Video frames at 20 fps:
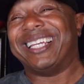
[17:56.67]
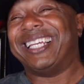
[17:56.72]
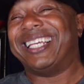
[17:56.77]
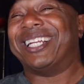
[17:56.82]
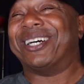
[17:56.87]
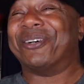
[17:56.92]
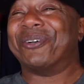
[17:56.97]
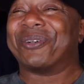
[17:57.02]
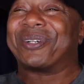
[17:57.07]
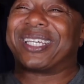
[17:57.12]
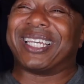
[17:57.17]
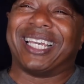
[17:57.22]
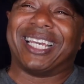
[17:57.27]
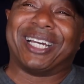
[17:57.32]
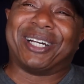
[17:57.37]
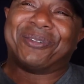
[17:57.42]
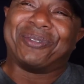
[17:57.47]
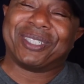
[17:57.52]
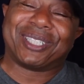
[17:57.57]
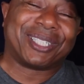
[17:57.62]
He don't
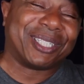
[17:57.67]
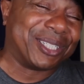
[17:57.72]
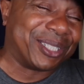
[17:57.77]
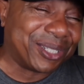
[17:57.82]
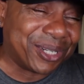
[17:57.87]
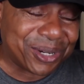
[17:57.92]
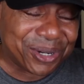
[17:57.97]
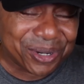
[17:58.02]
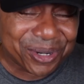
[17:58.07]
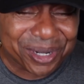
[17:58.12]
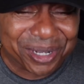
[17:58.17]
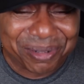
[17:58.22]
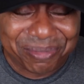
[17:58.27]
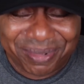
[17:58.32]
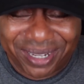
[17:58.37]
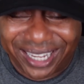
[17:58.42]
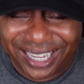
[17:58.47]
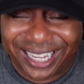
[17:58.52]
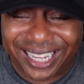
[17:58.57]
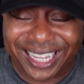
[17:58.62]
care what you're doing,
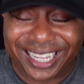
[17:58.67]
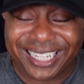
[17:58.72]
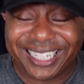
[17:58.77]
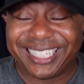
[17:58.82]
man.